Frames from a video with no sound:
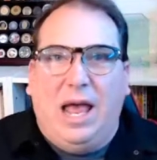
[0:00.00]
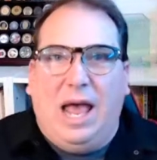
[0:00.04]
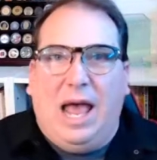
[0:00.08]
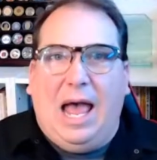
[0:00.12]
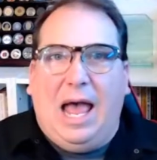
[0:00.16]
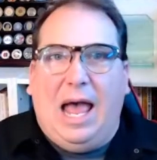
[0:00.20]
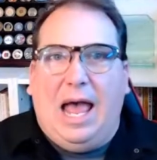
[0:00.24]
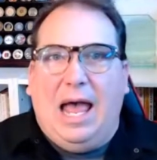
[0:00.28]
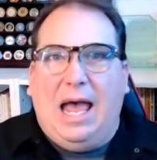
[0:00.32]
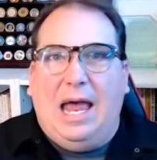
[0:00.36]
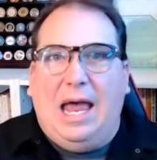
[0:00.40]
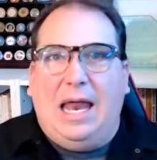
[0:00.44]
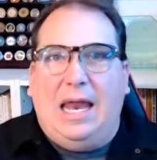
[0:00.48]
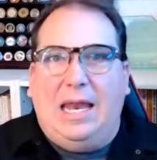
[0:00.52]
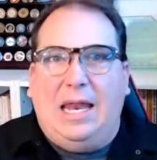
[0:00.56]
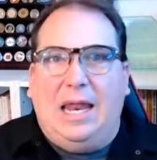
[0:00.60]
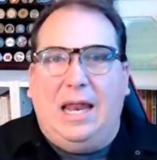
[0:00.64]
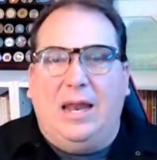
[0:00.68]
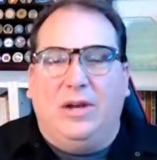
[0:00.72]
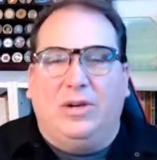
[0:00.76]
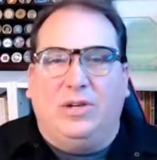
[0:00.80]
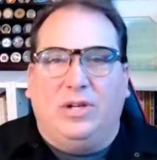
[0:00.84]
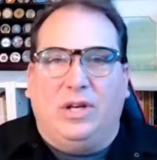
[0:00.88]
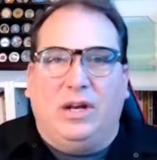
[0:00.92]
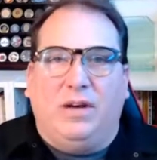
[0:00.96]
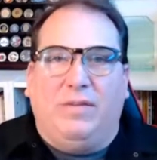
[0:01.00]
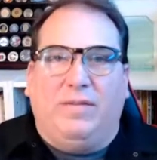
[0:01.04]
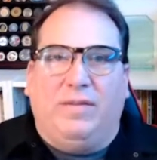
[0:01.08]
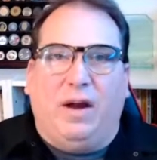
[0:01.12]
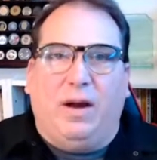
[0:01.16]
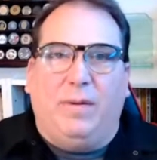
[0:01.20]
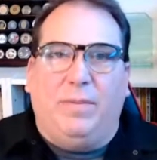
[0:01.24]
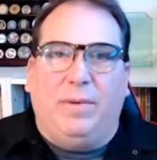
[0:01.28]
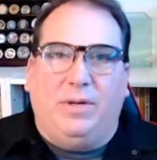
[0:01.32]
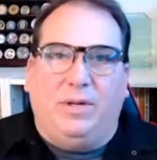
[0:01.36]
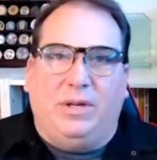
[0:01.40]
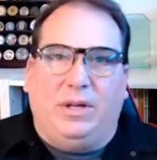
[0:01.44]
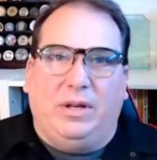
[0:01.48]
and then there's an
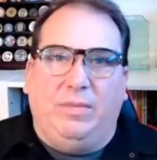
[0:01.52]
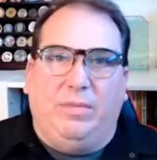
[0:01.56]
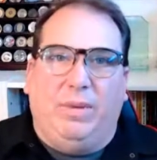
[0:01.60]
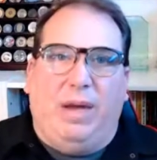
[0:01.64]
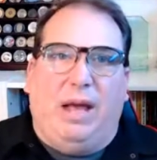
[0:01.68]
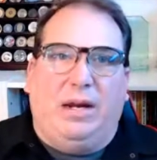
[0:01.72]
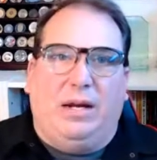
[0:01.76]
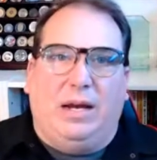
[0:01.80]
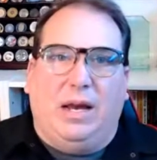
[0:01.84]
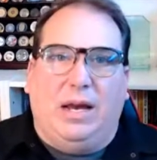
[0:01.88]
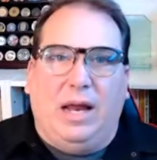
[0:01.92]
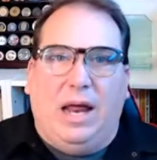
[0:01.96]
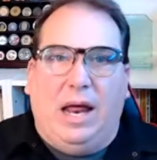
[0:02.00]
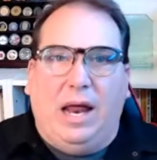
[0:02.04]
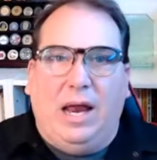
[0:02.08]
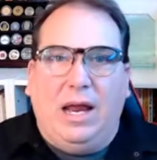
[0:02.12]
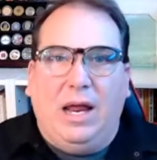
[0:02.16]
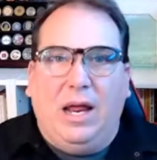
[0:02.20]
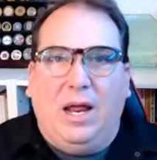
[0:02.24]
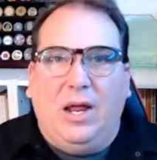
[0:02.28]
environmental impact on that.